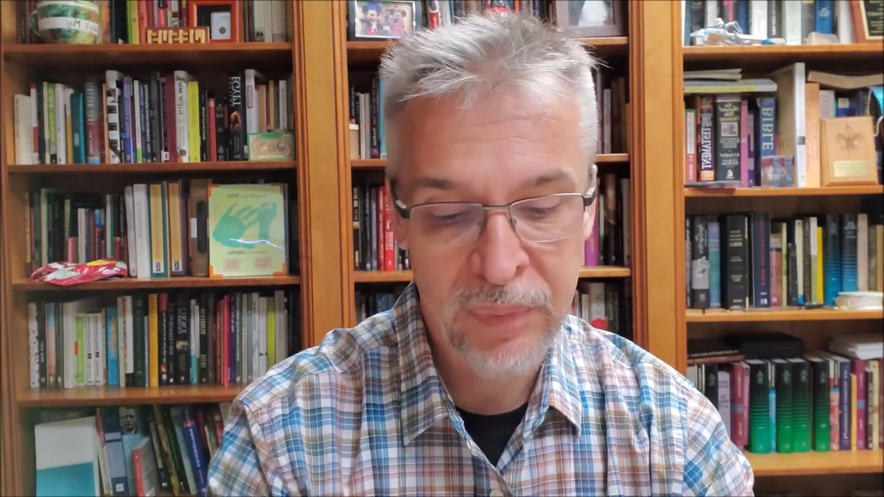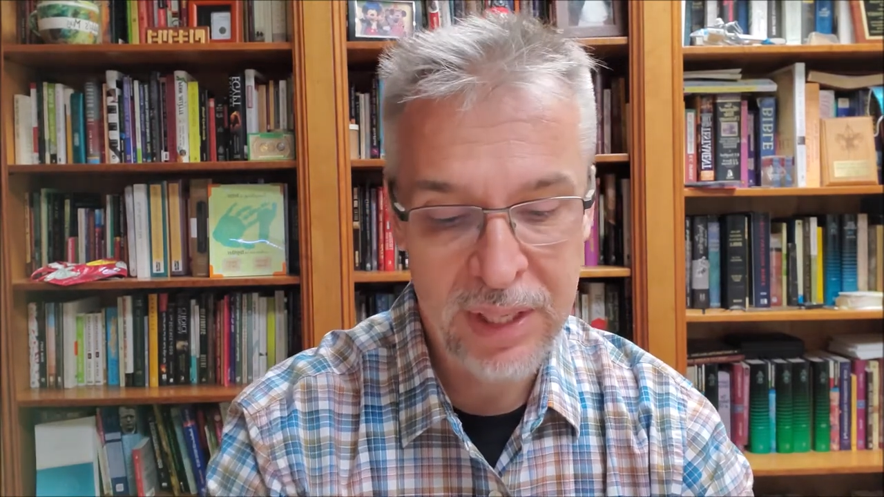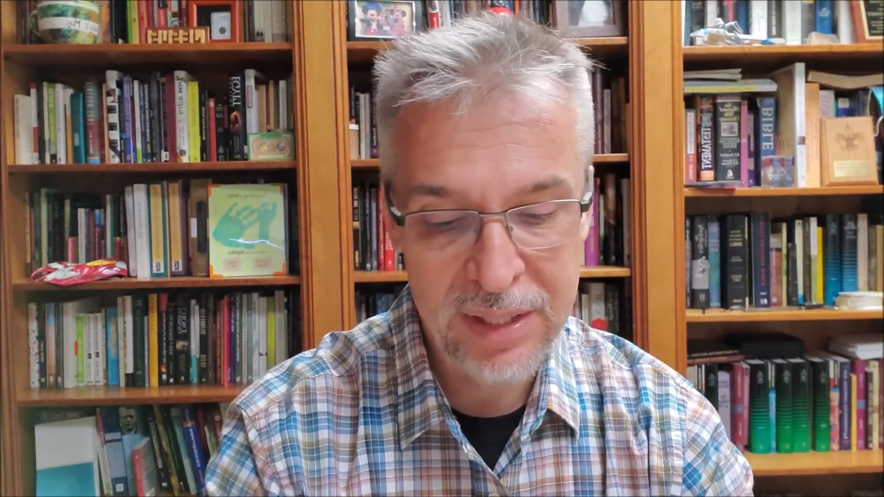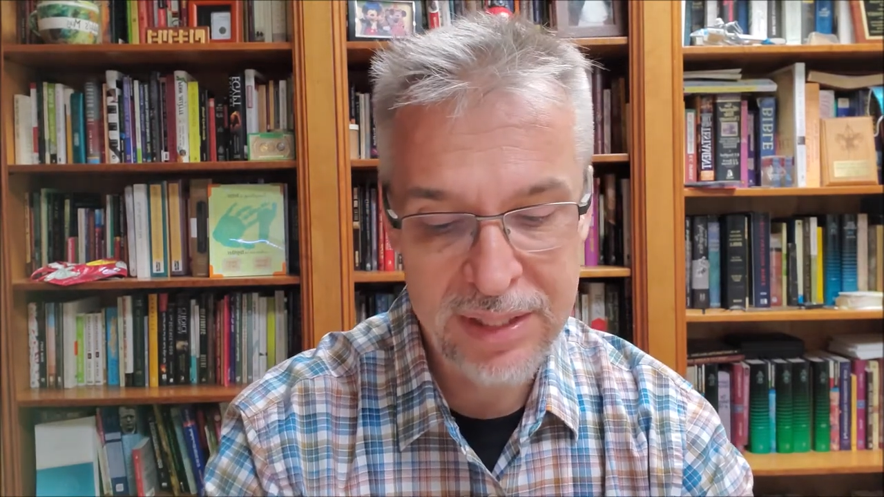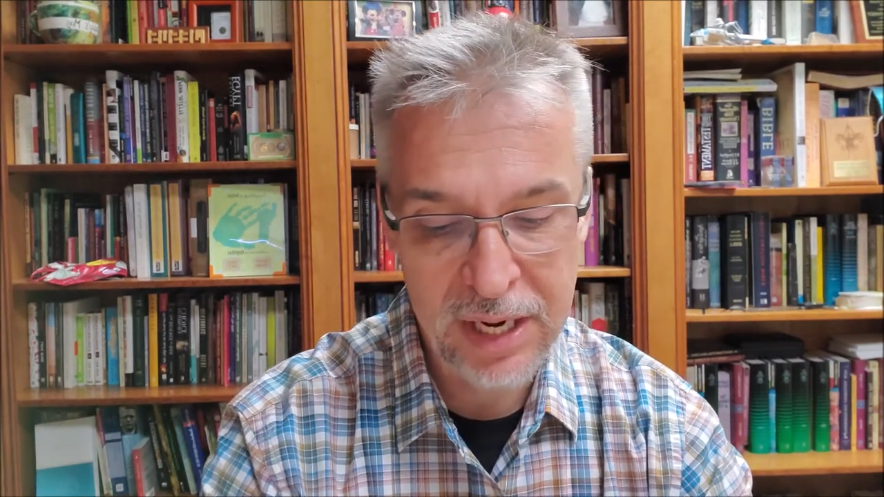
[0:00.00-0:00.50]

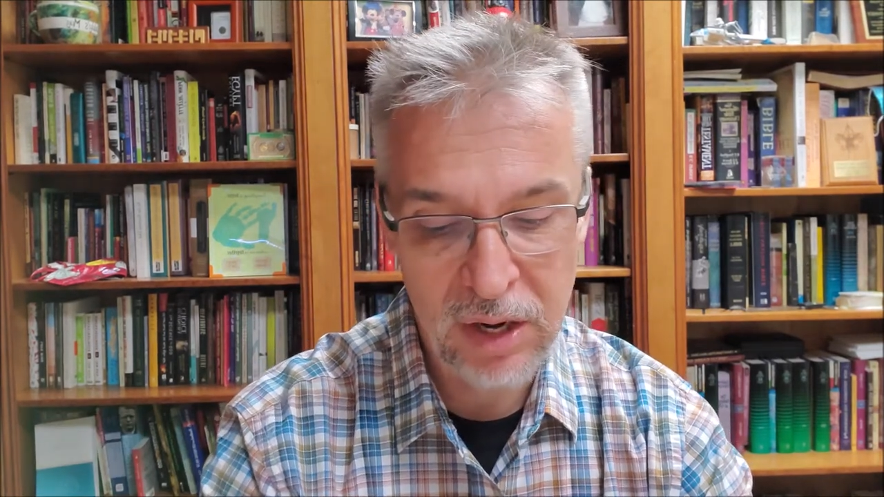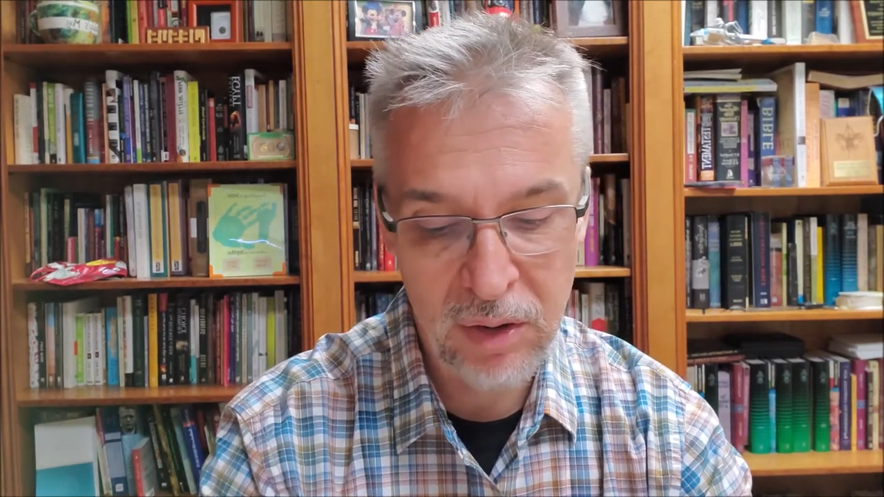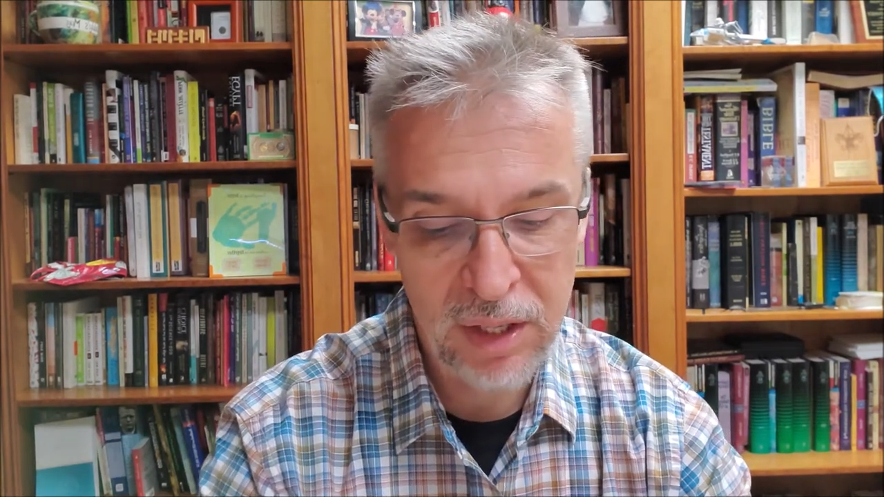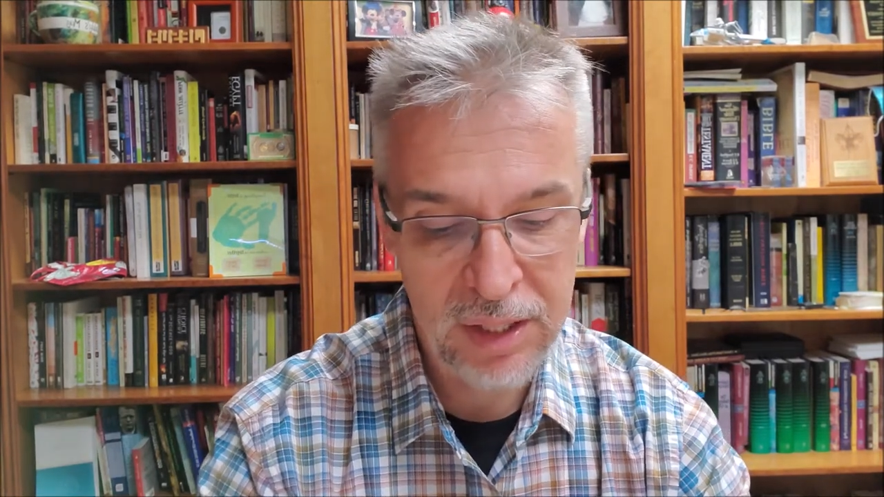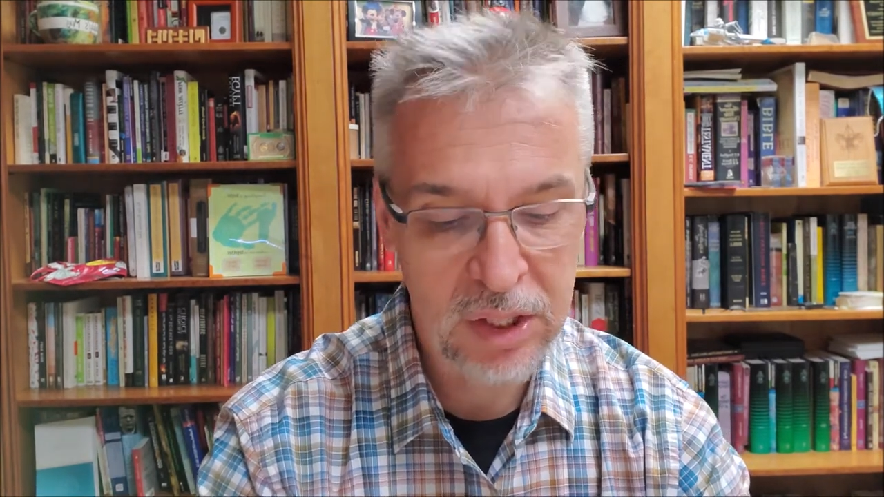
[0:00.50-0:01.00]
until
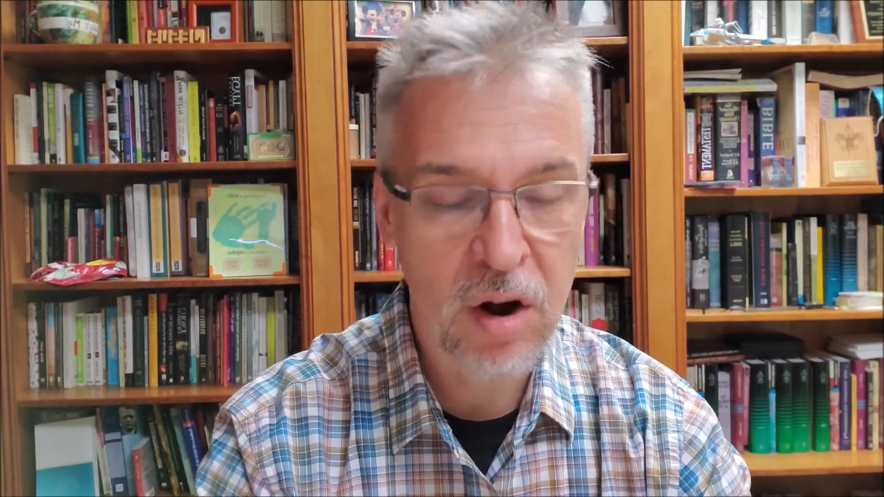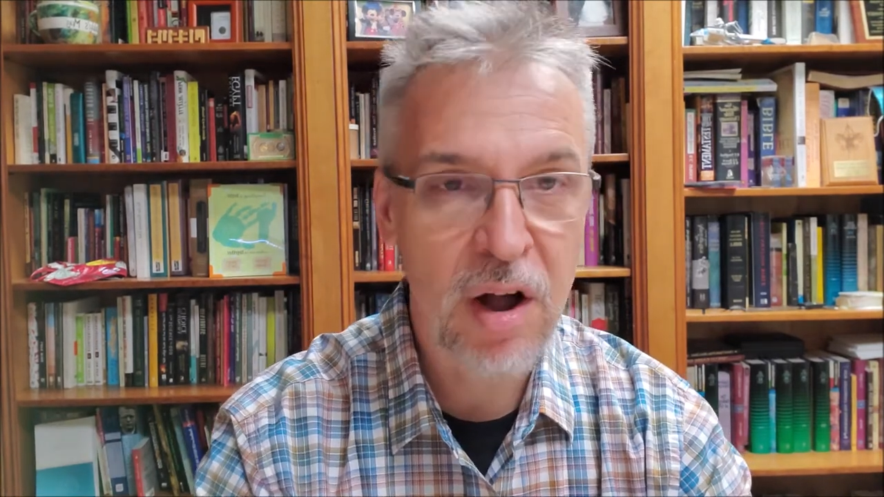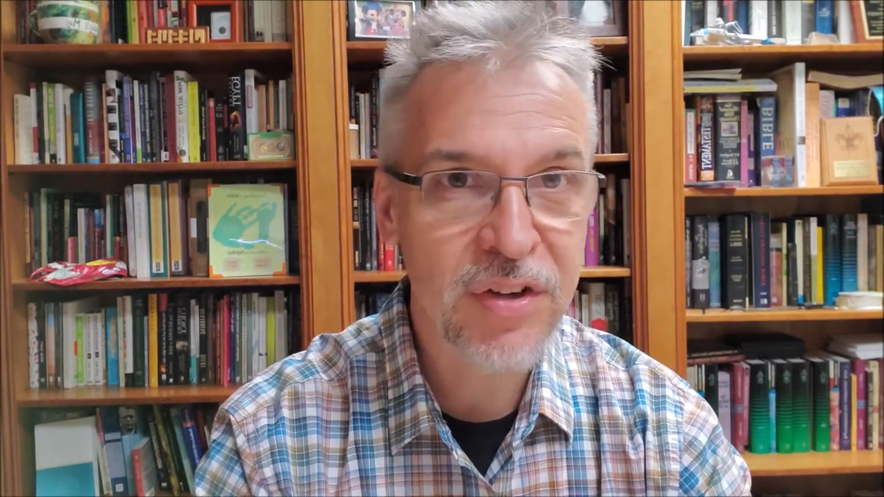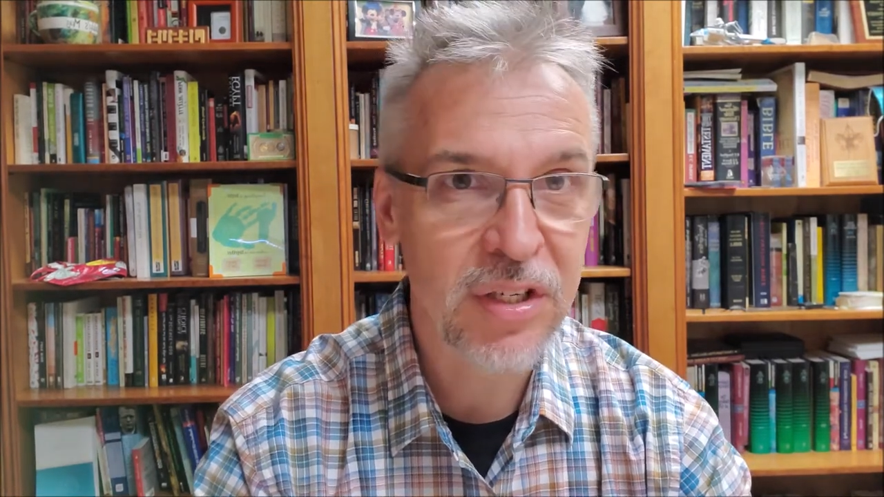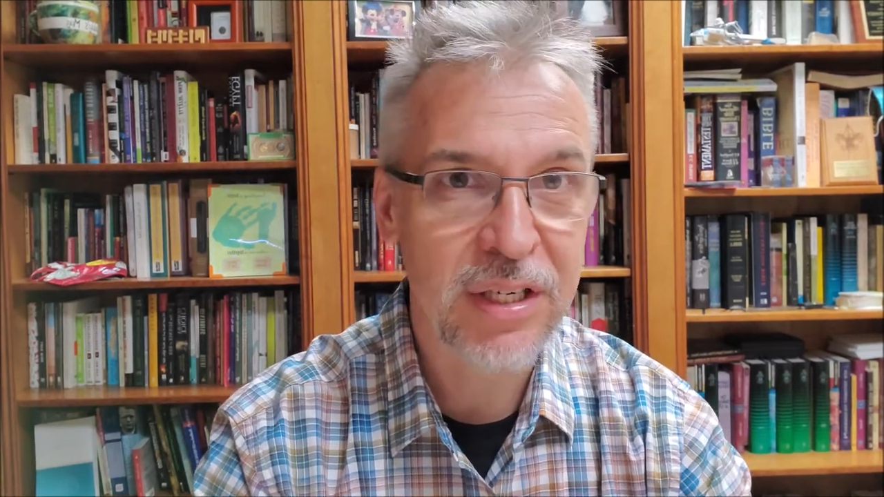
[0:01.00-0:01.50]
uh,
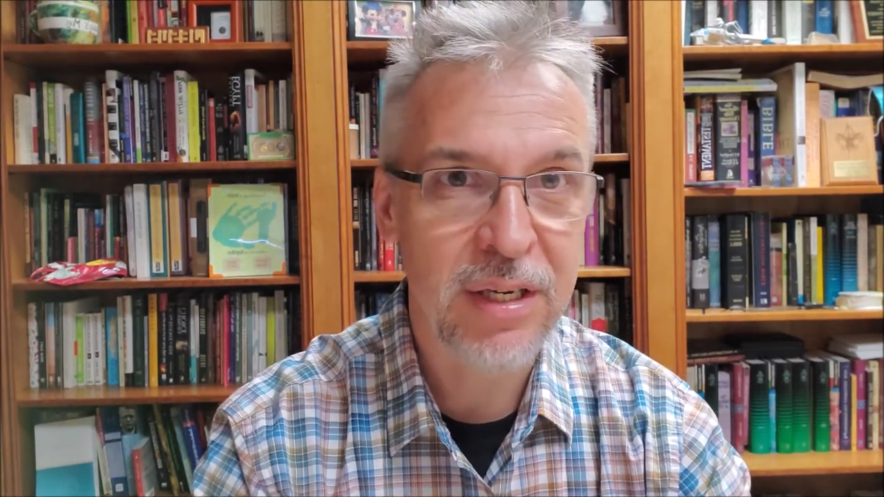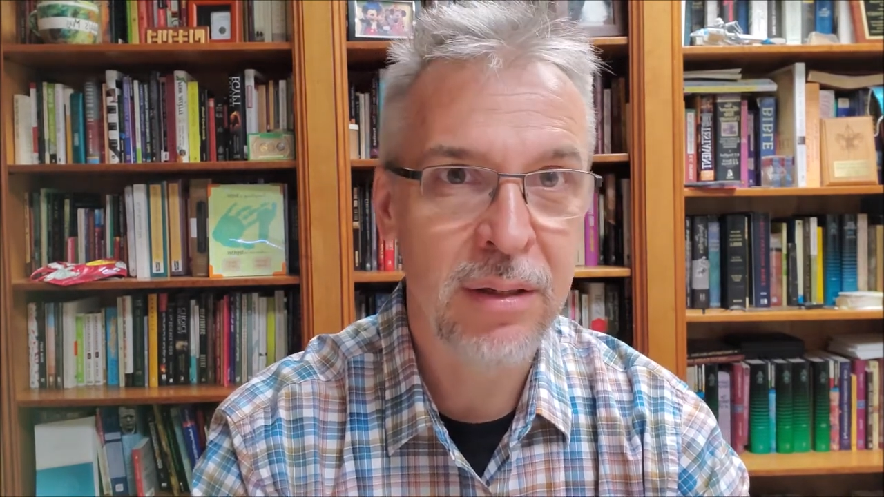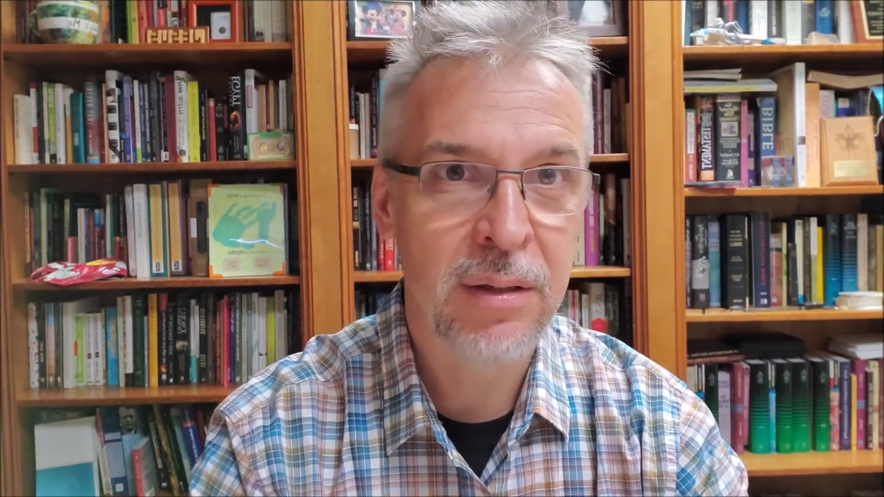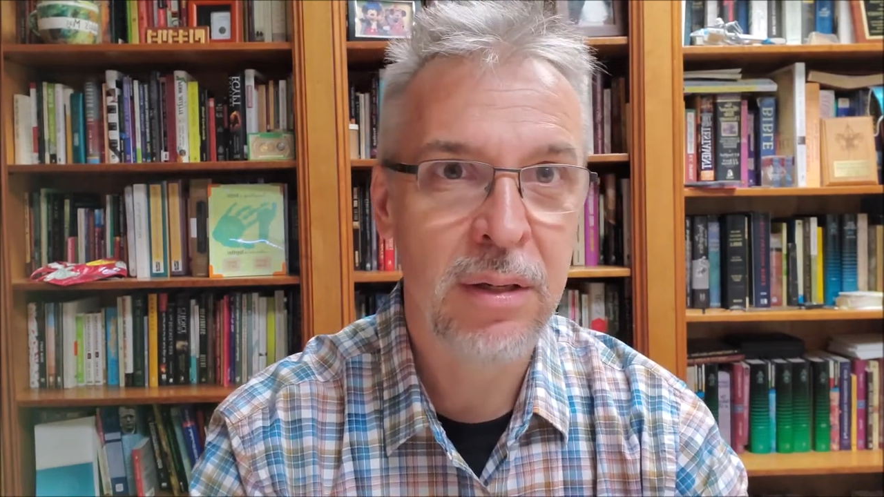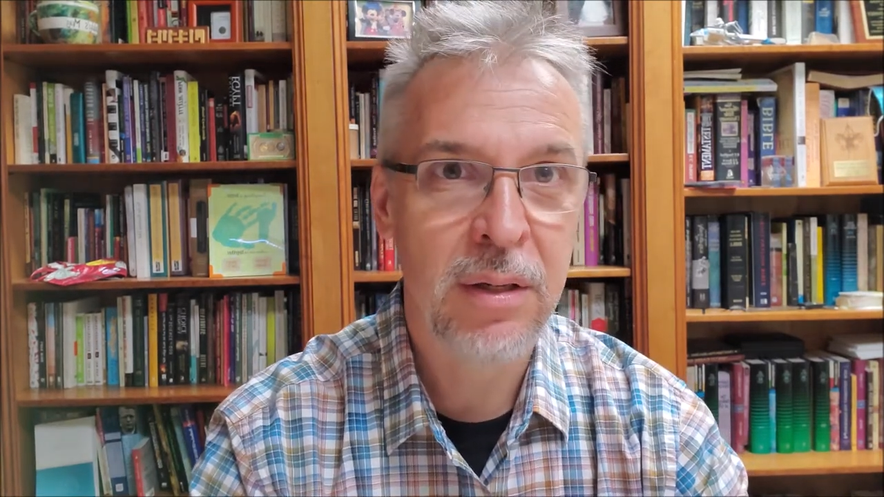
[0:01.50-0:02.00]
Constantine